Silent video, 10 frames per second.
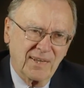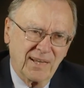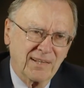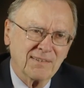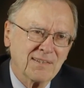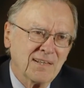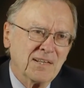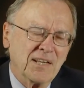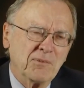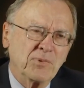And
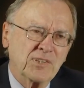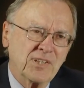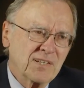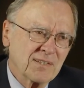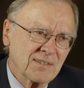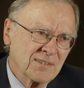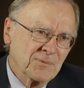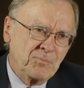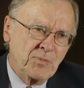in particular,